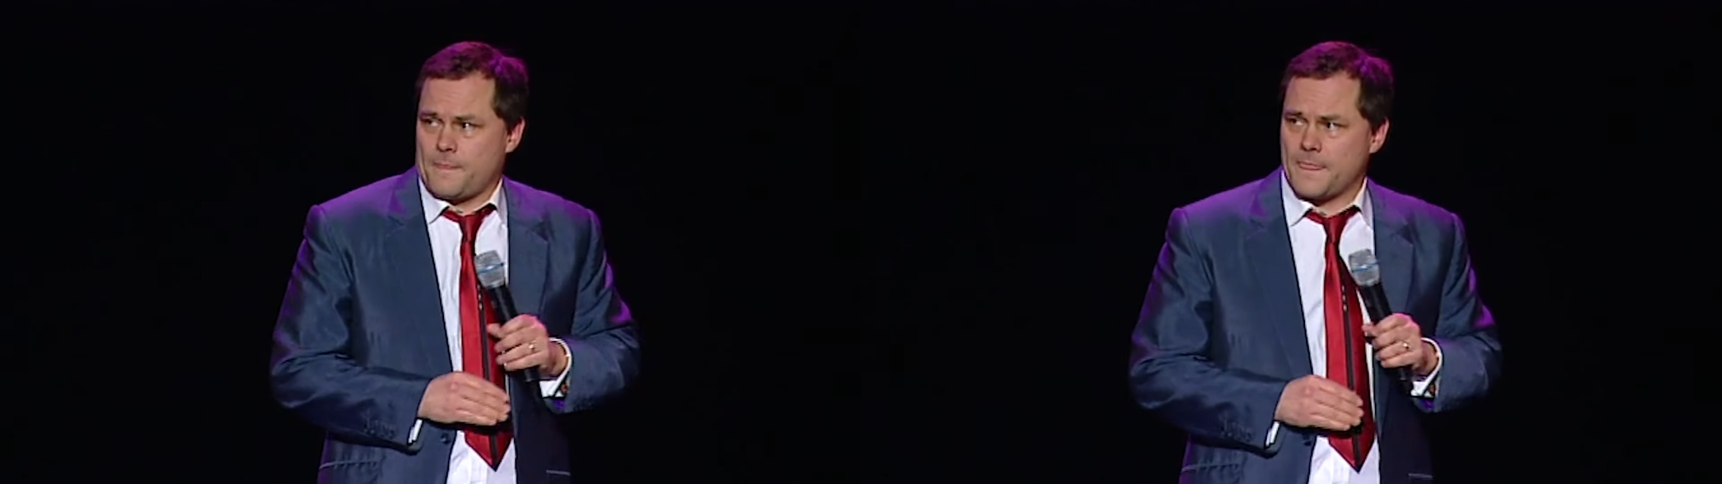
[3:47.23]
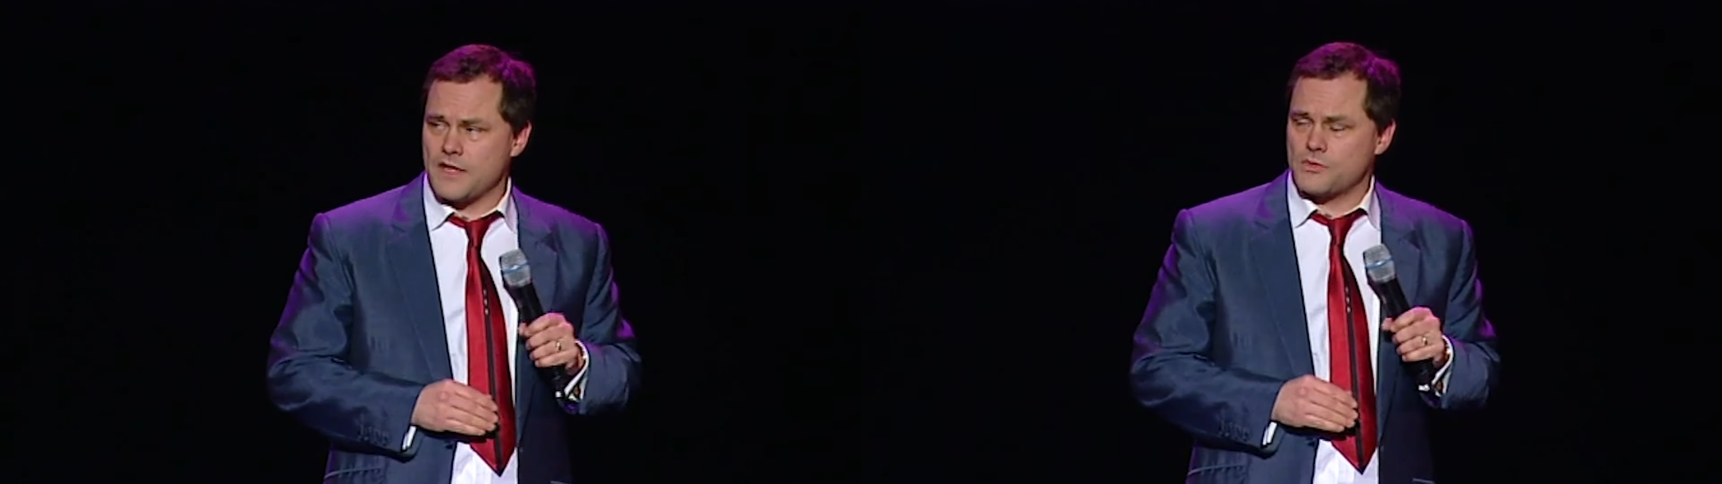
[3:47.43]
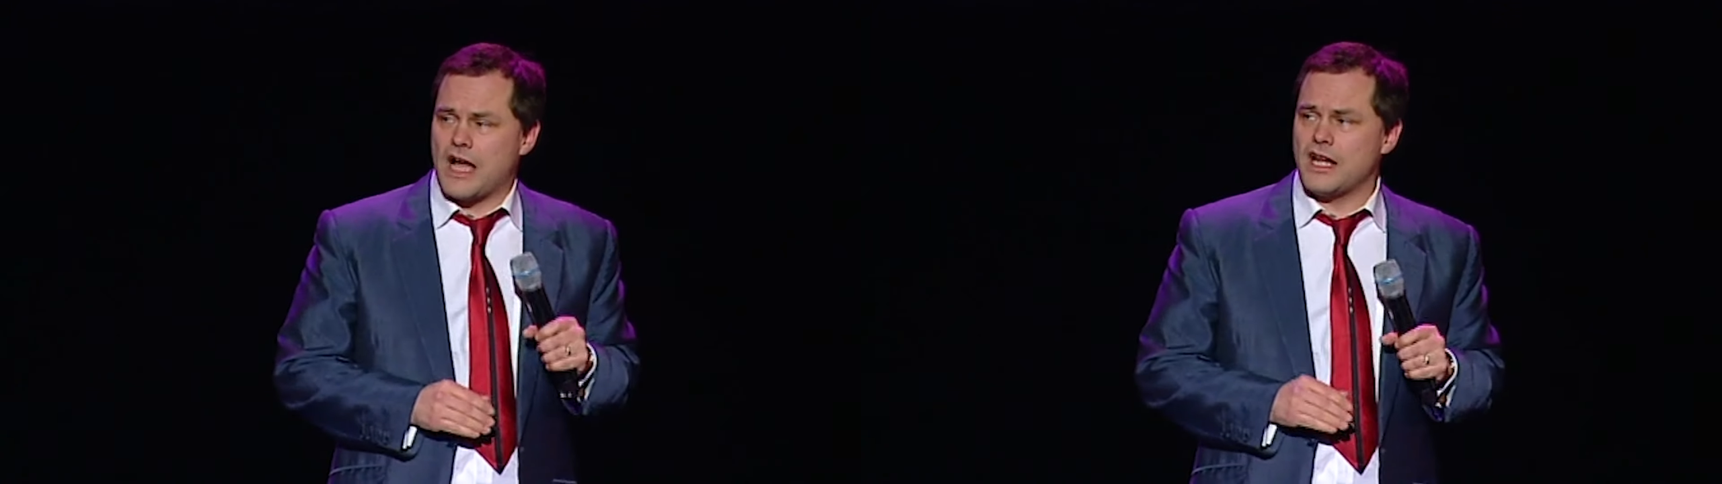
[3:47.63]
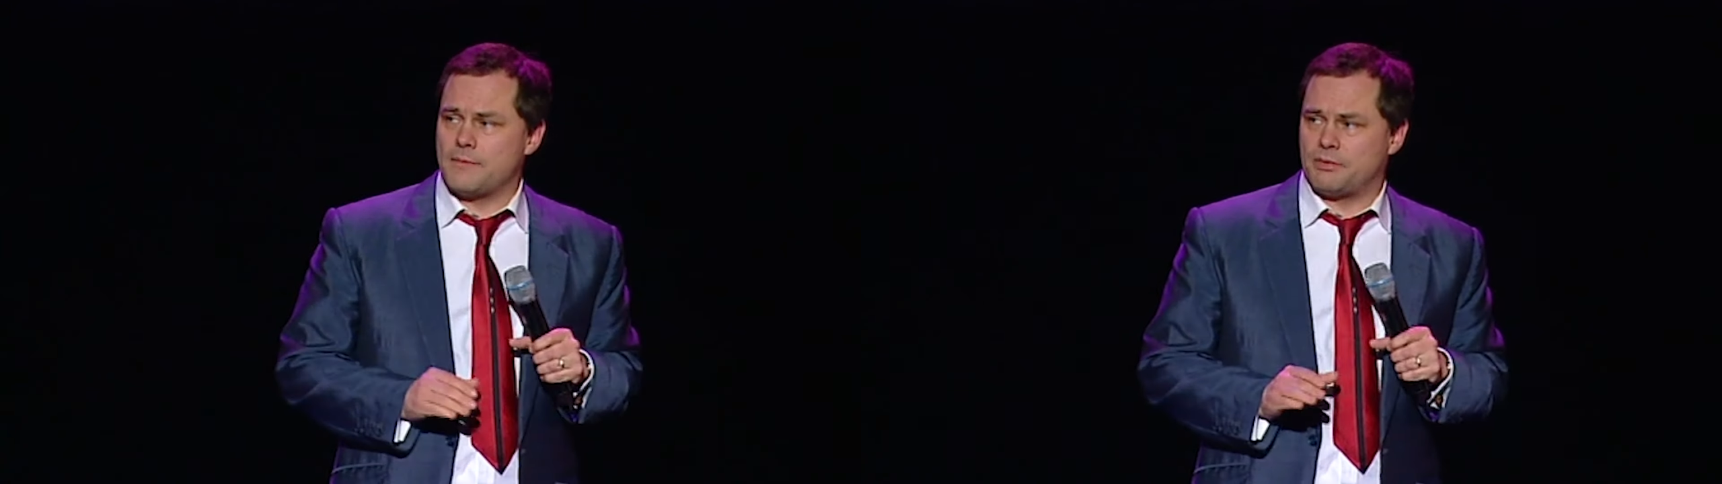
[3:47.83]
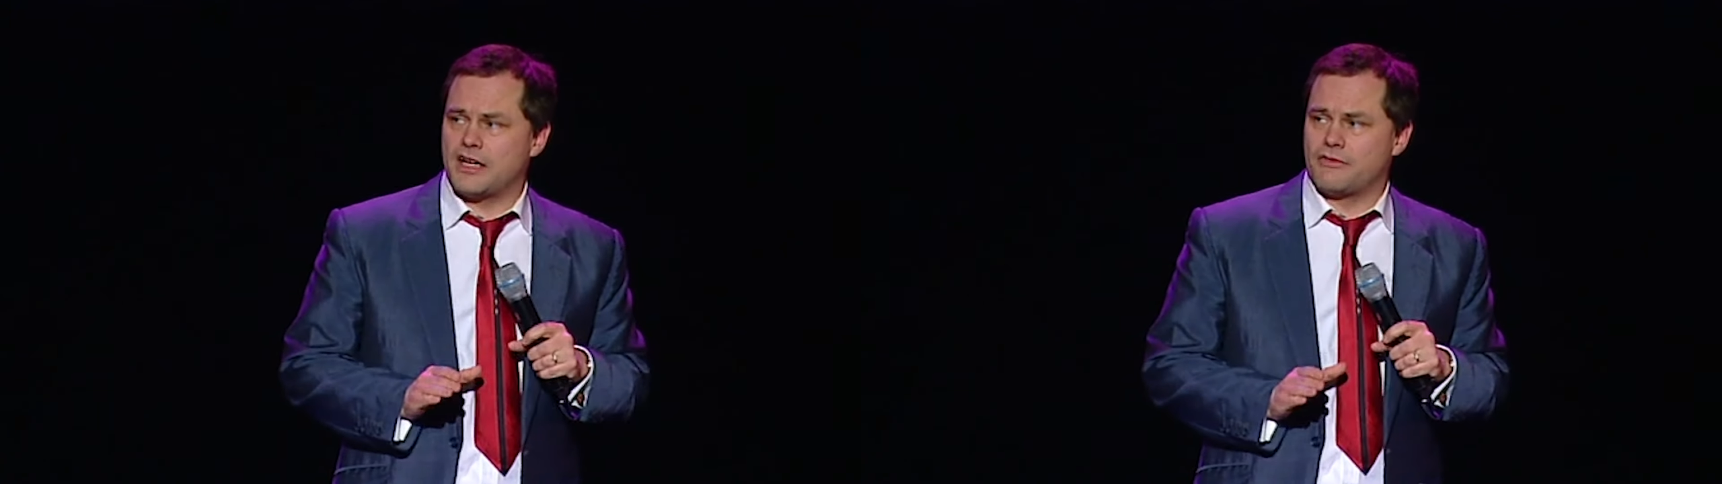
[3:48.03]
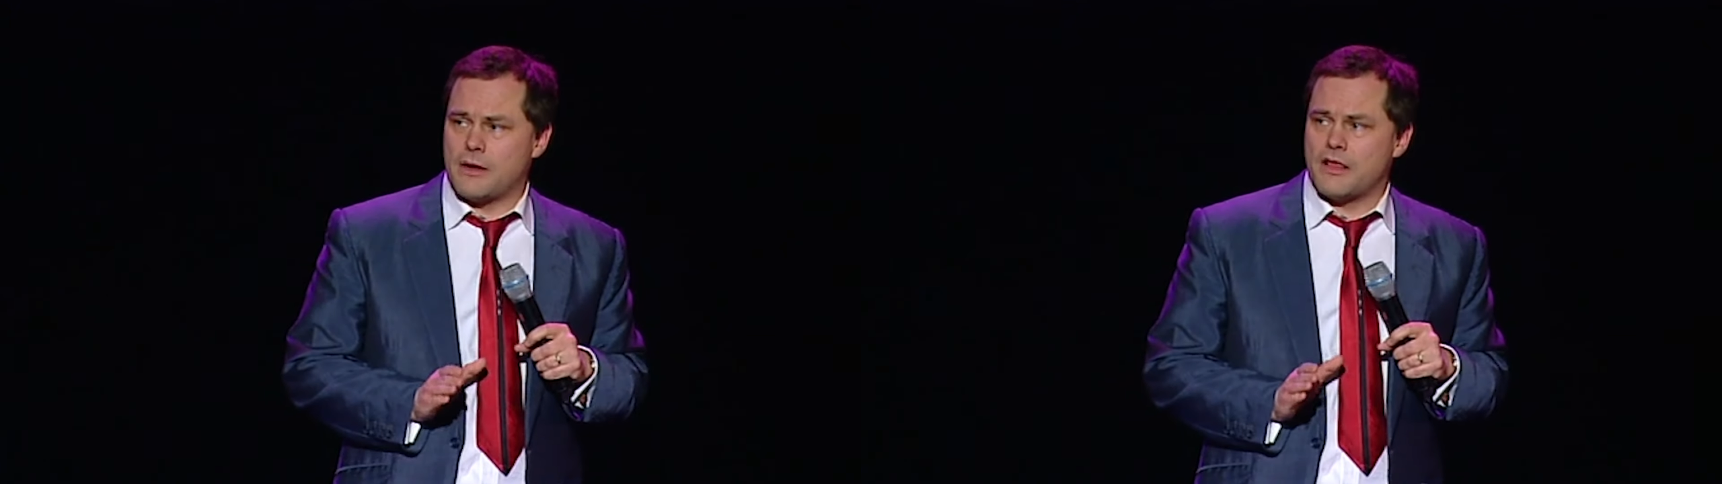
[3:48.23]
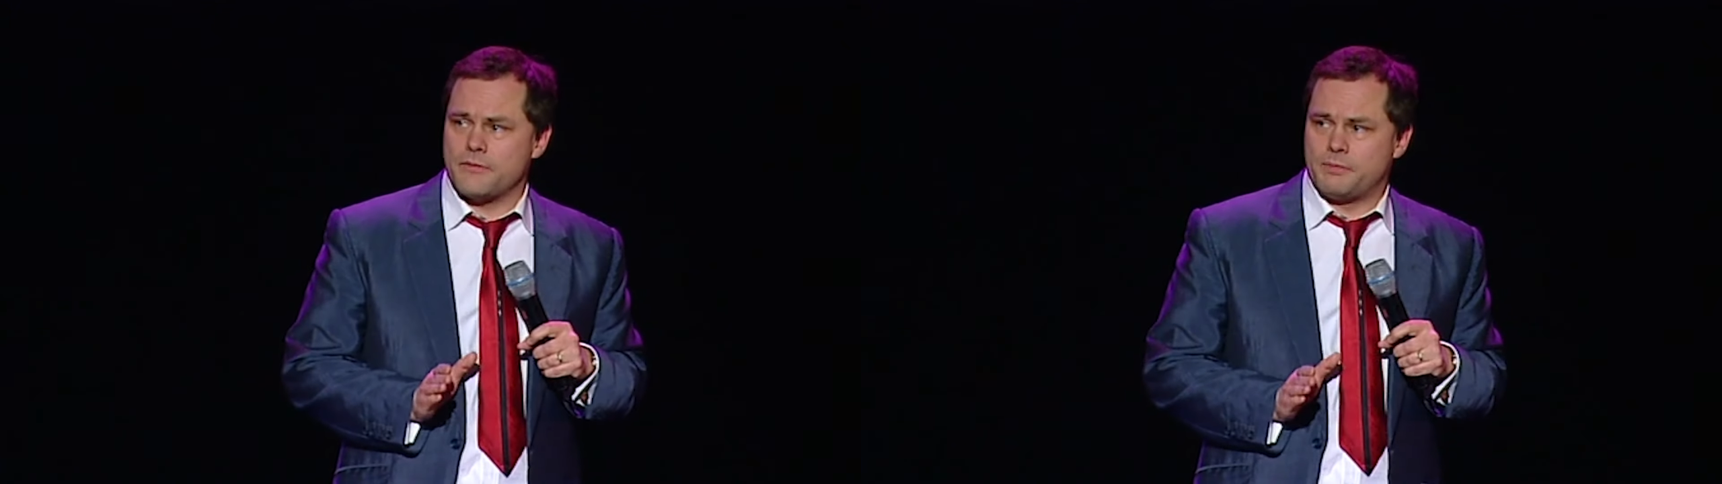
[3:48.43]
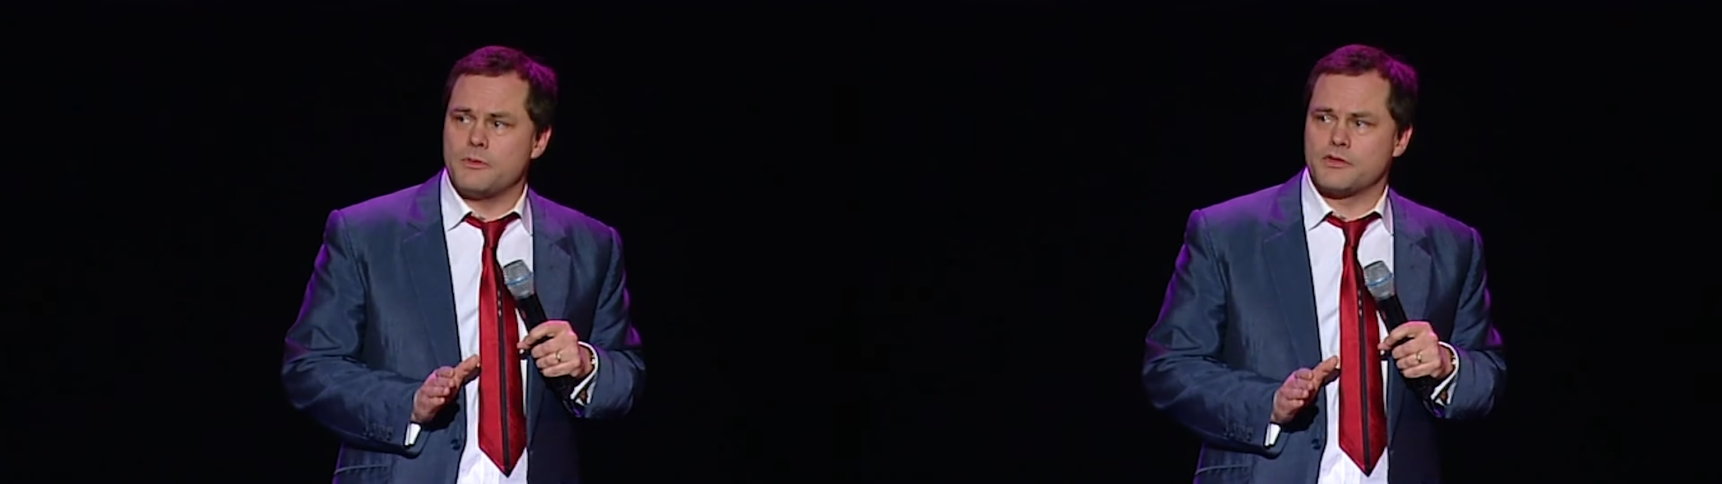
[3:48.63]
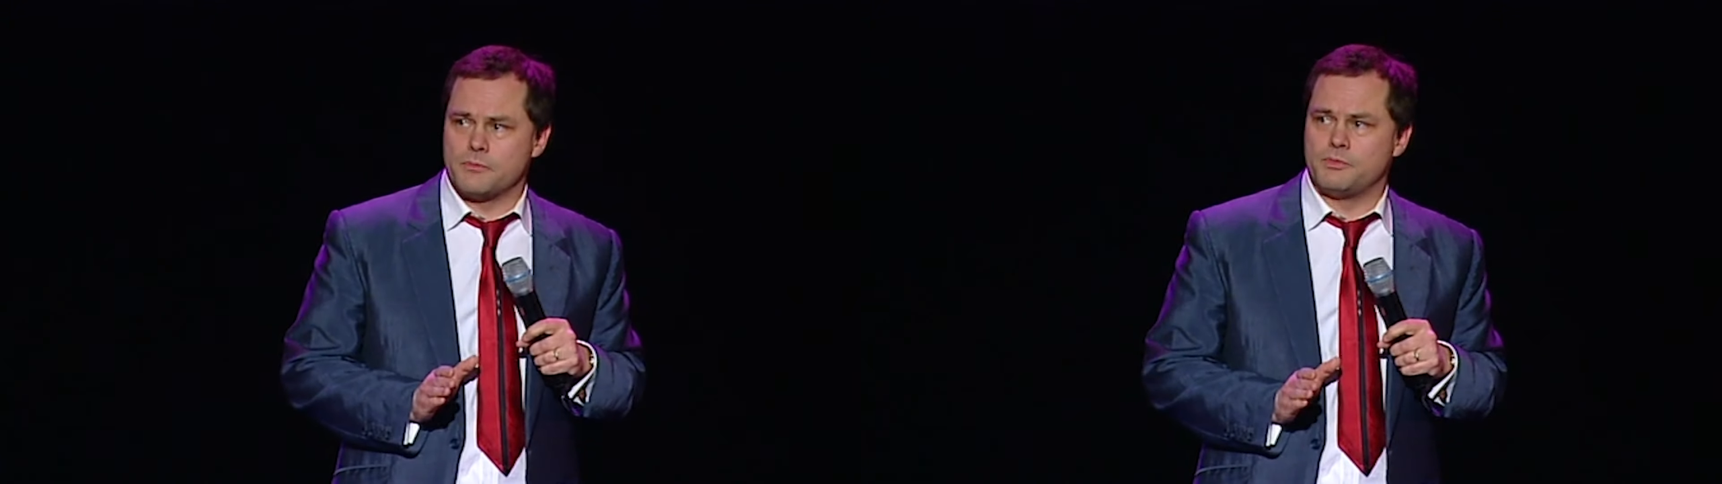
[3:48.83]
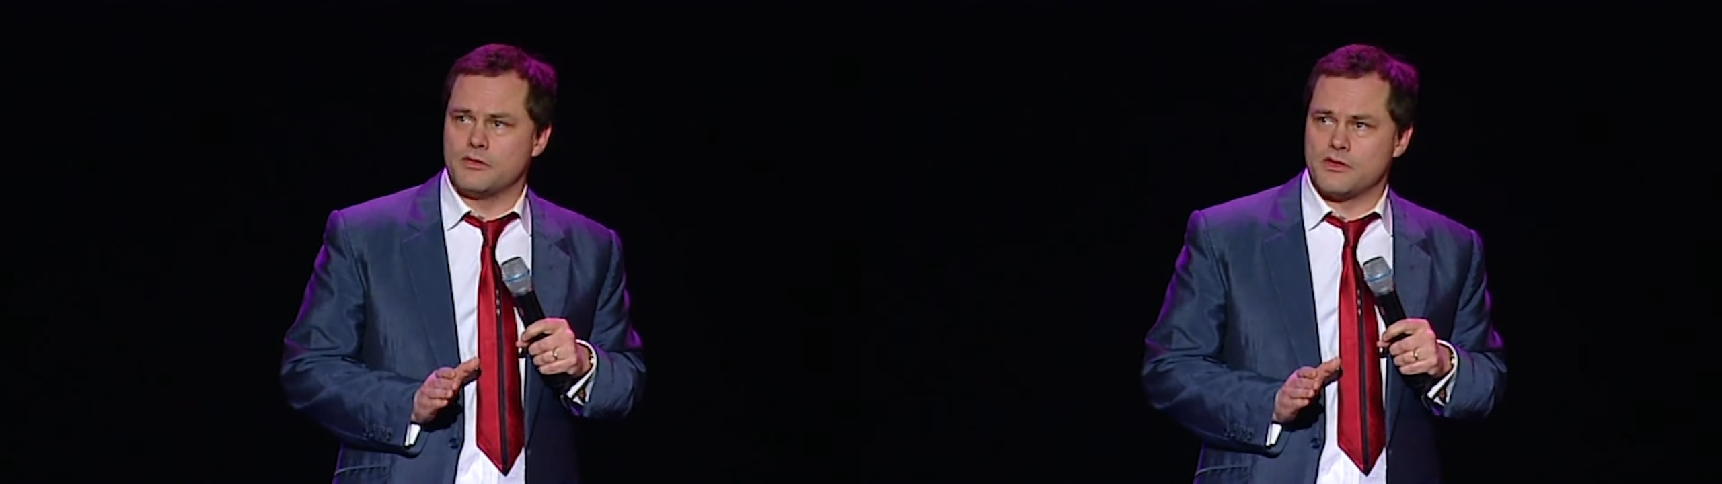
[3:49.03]
That's what I like, playing around with other people's
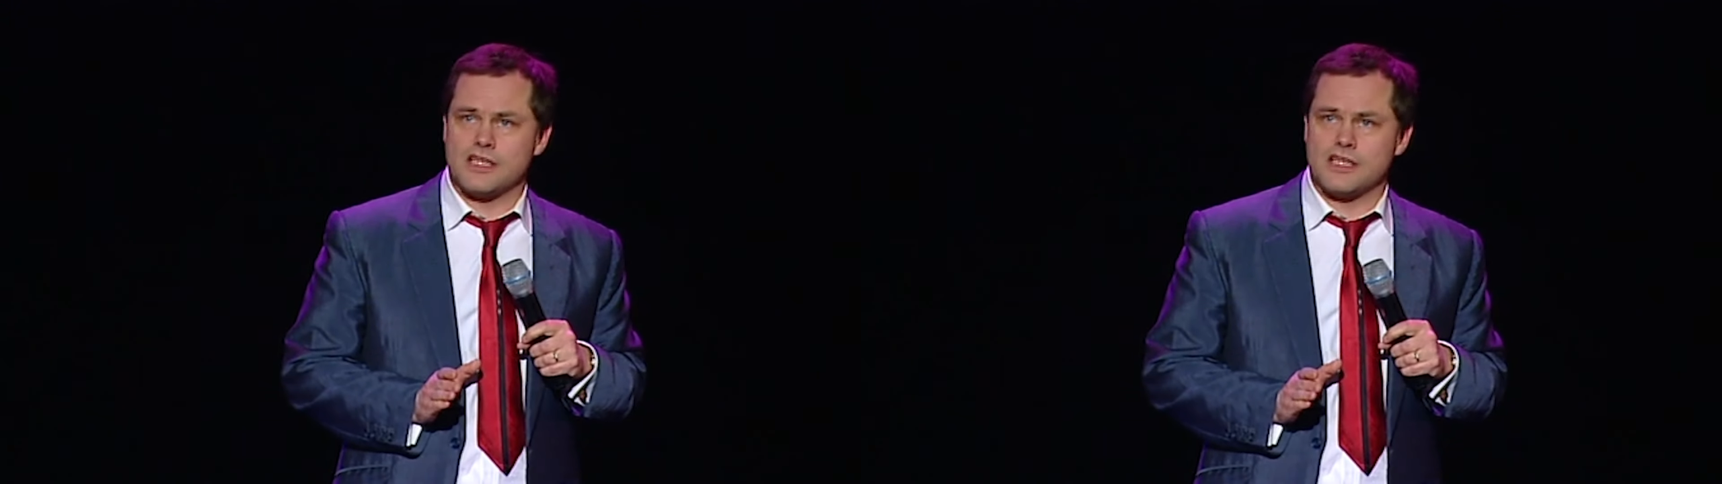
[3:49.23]
computers.